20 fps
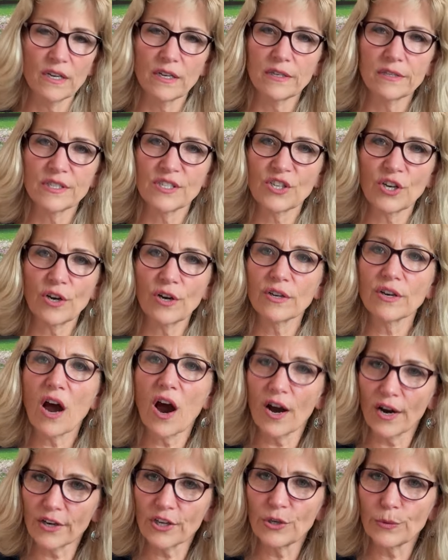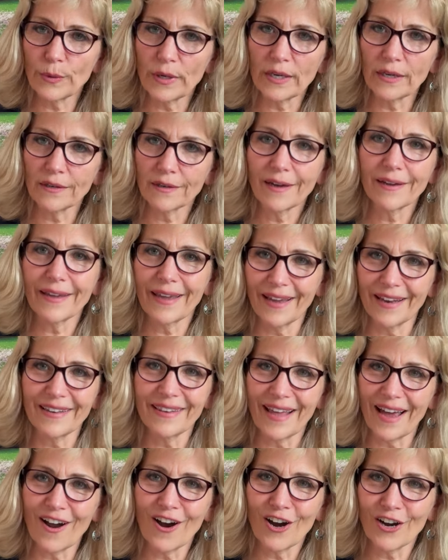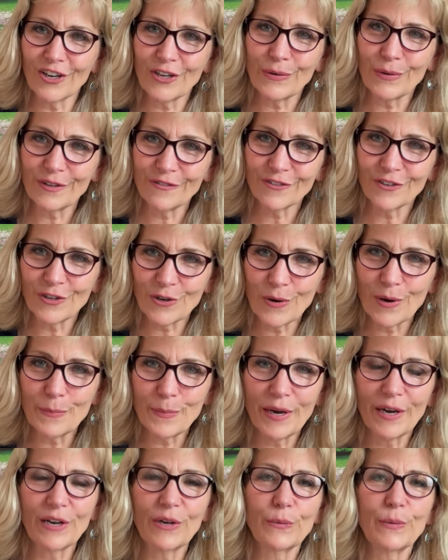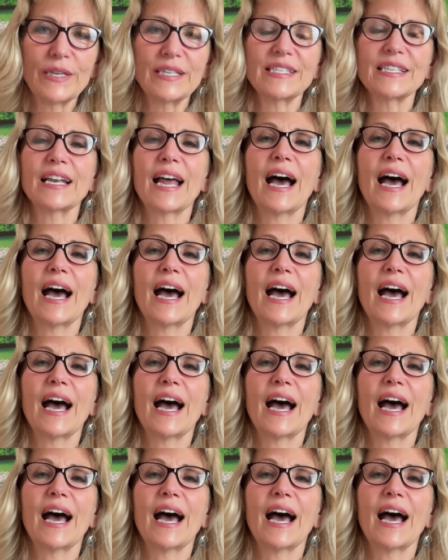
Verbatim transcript: start arguing. Again, that arguing for no apparent reason.